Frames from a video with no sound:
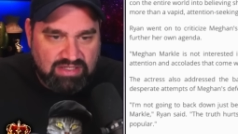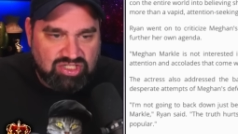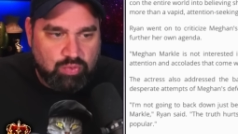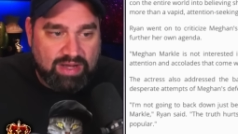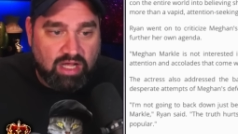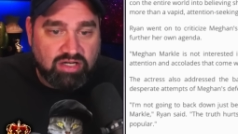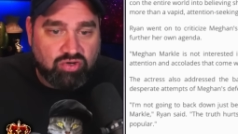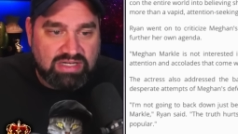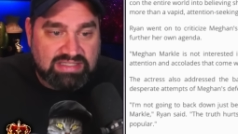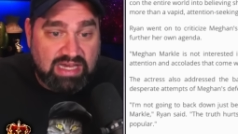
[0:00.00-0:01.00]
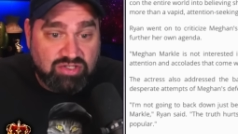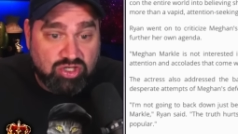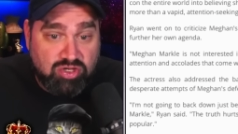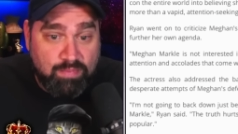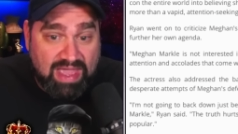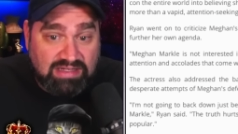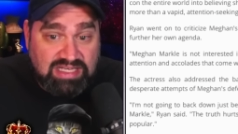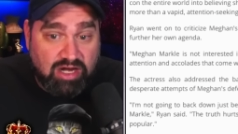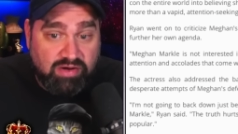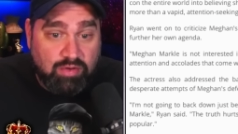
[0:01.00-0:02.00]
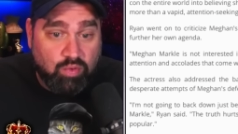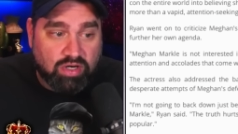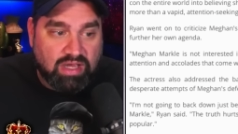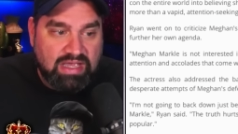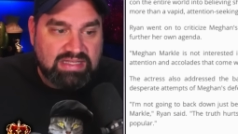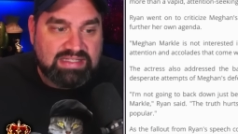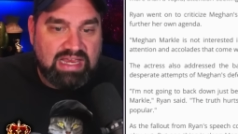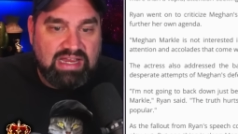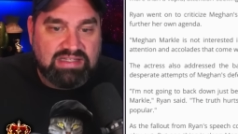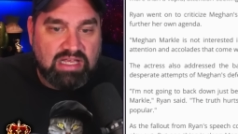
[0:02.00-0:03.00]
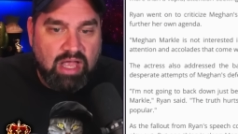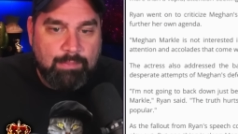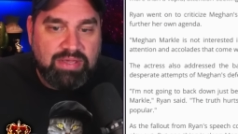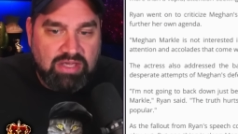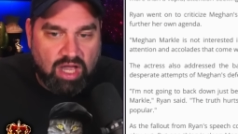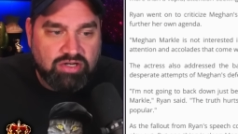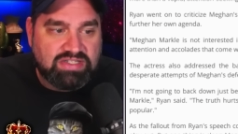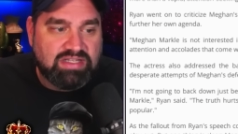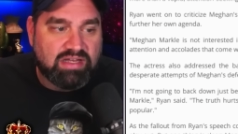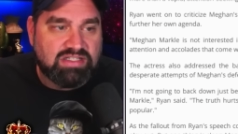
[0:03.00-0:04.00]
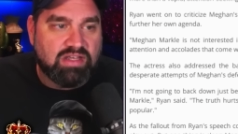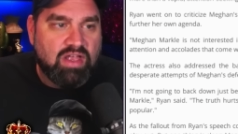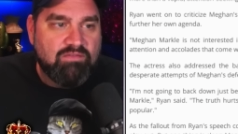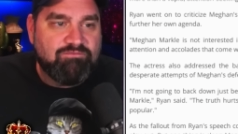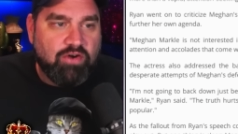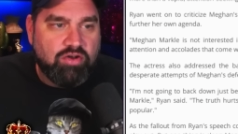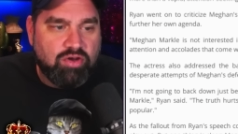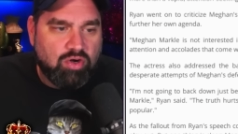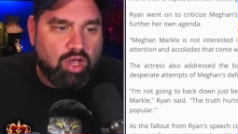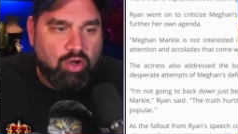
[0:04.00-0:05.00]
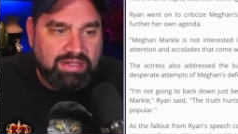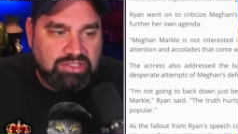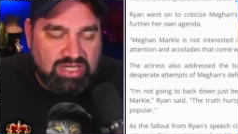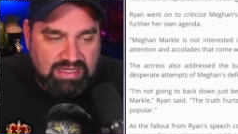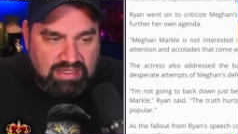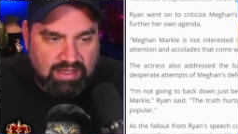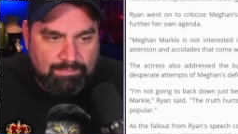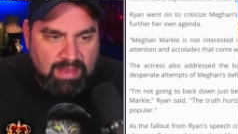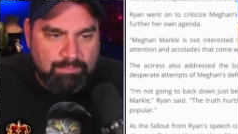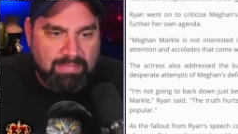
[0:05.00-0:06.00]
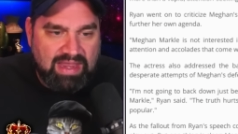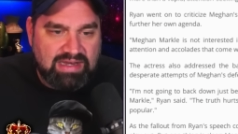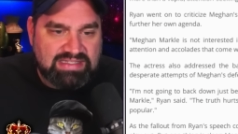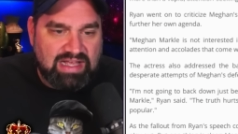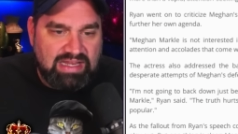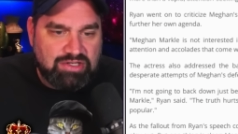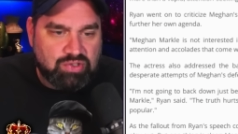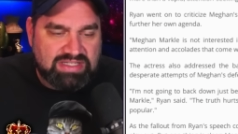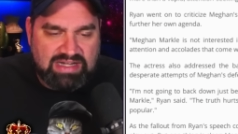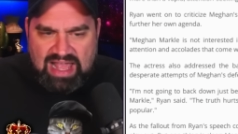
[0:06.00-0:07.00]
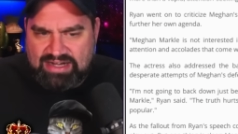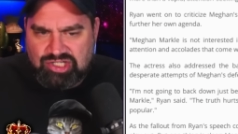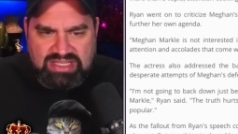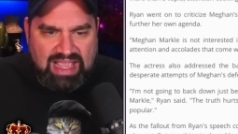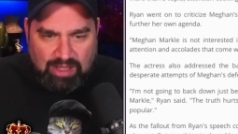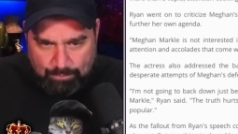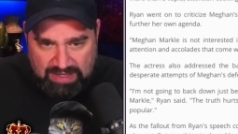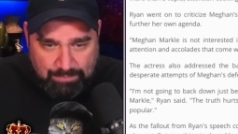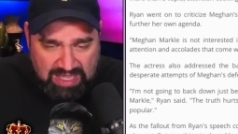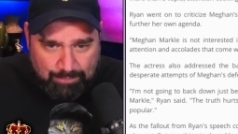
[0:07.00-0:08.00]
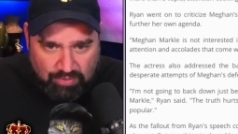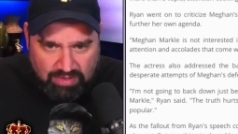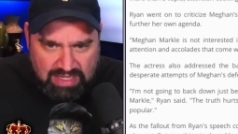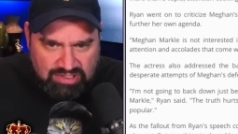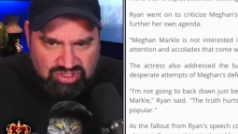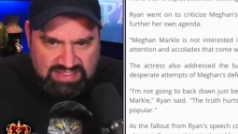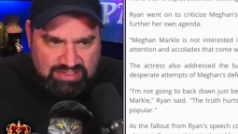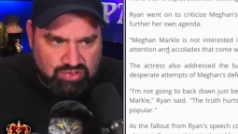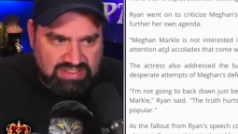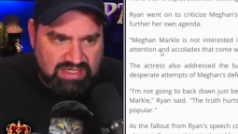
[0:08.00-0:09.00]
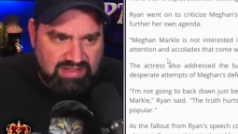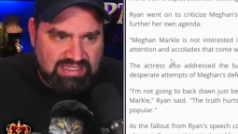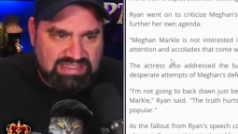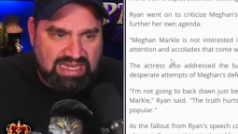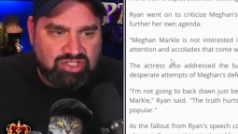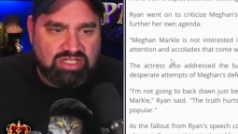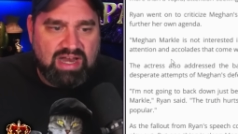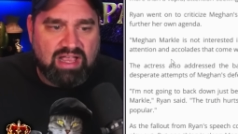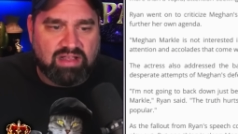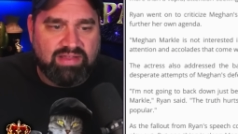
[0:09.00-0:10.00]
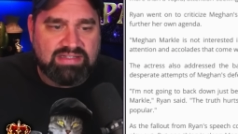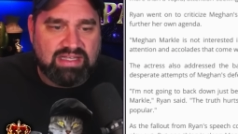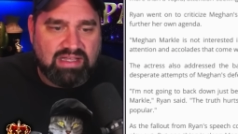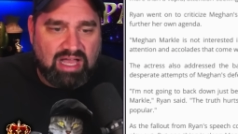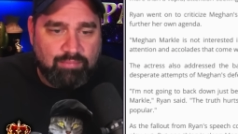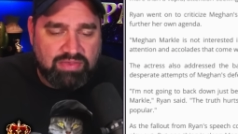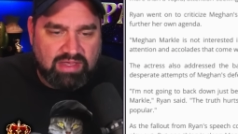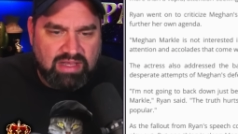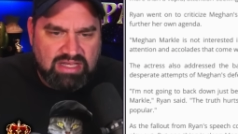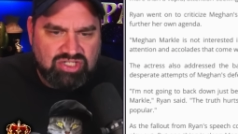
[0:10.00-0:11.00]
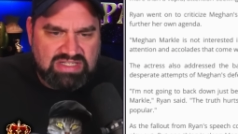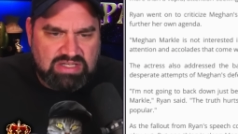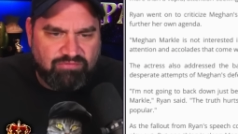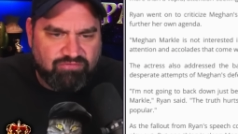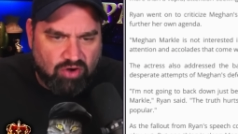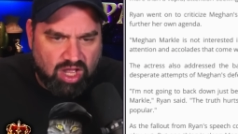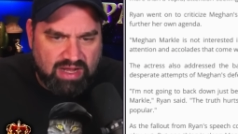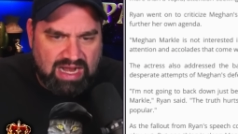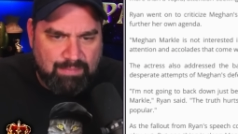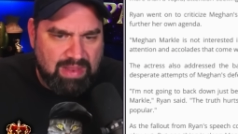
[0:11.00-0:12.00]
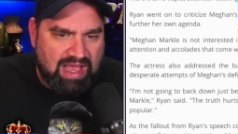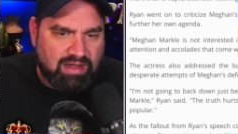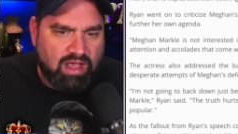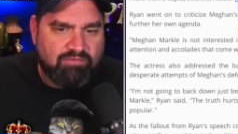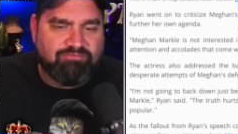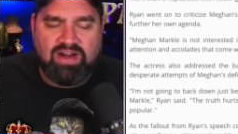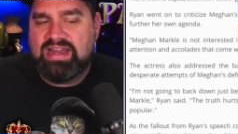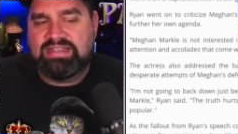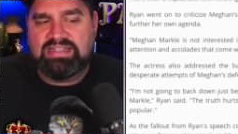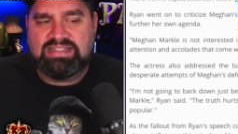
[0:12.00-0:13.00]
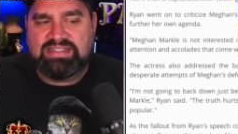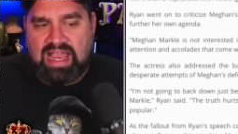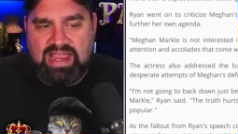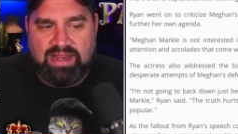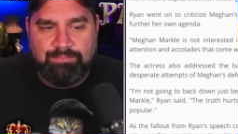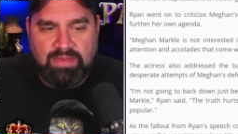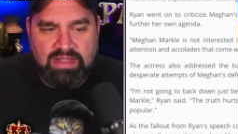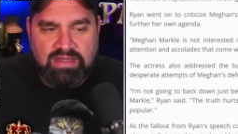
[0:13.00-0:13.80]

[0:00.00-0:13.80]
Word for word: She went on to criticize her humanitarian work, saying it's a P R stunt to further her own agenda. Meghan is not interested in actually helping people. She's interested in the attention and accolades that come with it. She's a fraud, and I'm not afraid to say it.